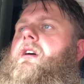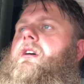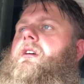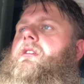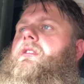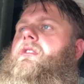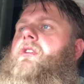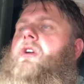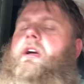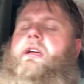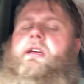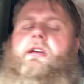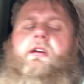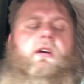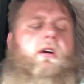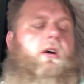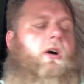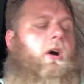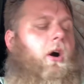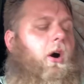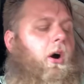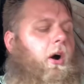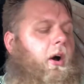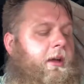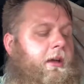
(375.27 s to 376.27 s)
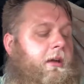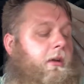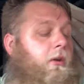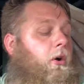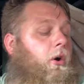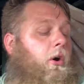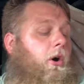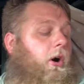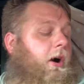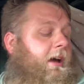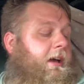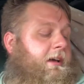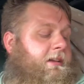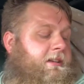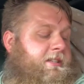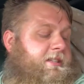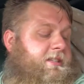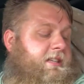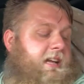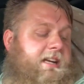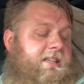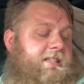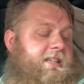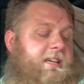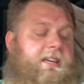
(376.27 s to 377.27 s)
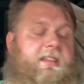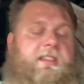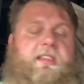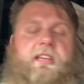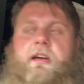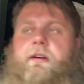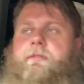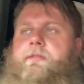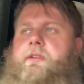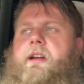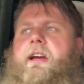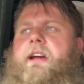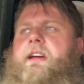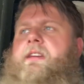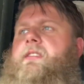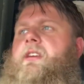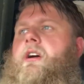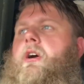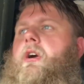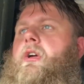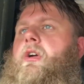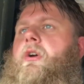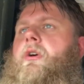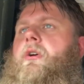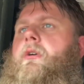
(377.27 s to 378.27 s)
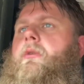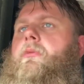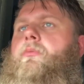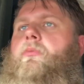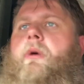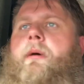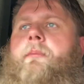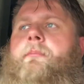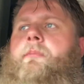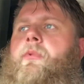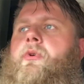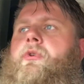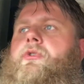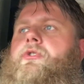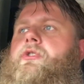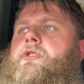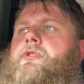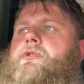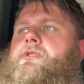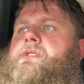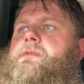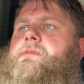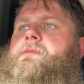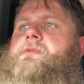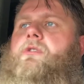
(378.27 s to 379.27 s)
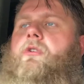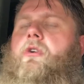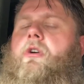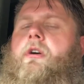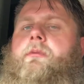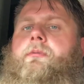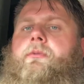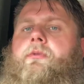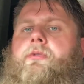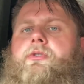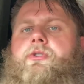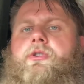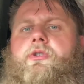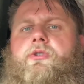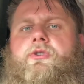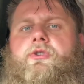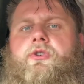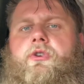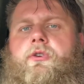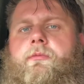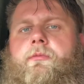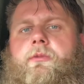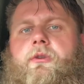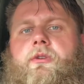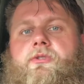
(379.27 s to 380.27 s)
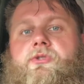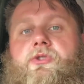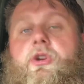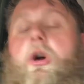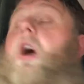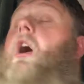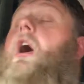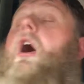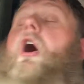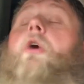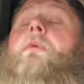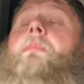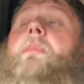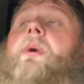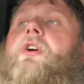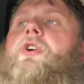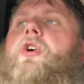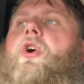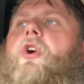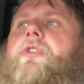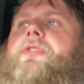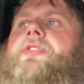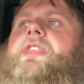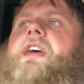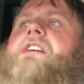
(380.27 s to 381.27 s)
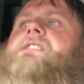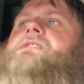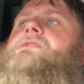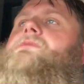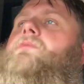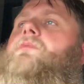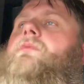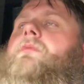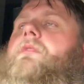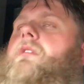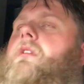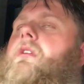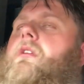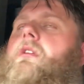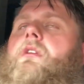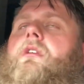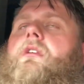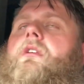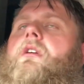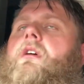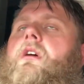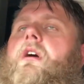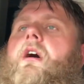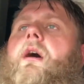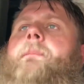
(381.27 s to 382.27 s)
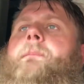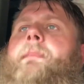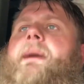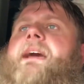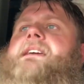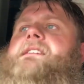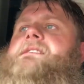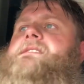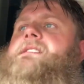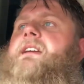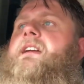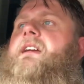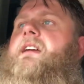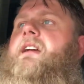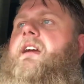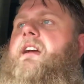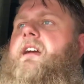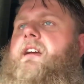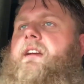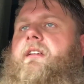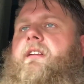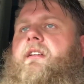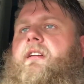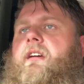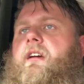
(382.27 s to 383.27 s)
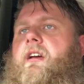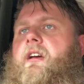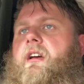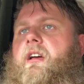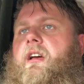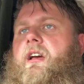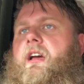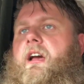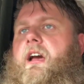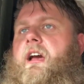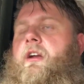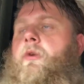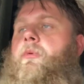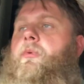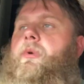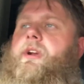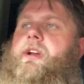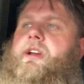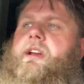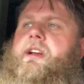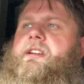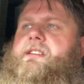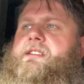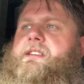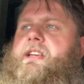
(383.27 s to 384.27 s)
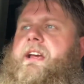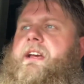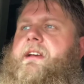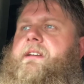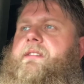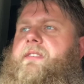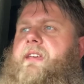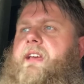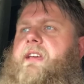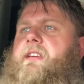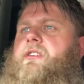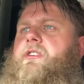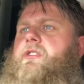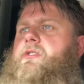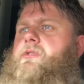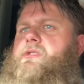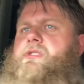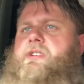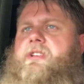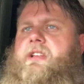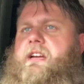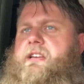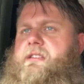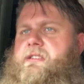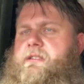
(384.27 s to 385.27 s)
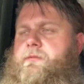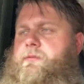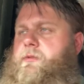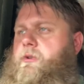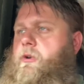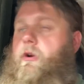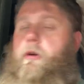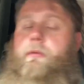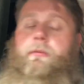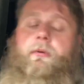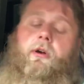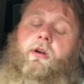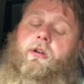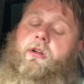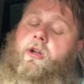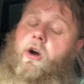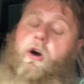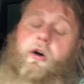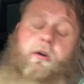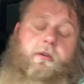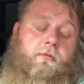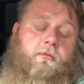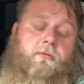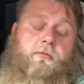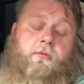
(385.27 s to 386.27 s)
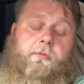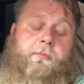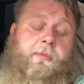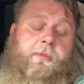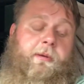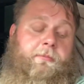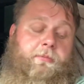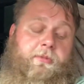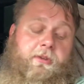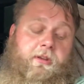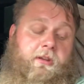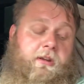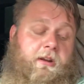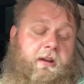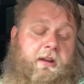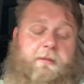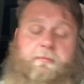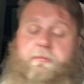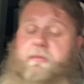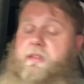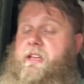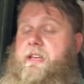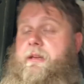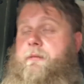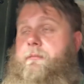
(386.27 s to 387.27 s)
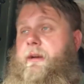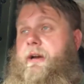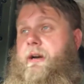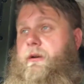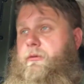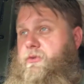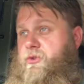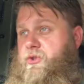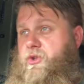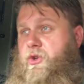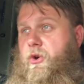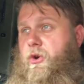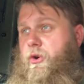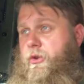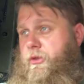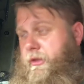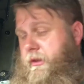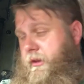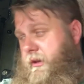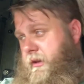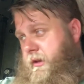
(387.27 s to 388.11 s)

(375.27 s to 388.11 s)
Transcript: Like, I got ecstatic the other day that I got one more new subscriber on YouTube, and I was like, oh my god, that's amazing. And I wanted to say thank you to that subscriber. I can't remember your name, the email's gone.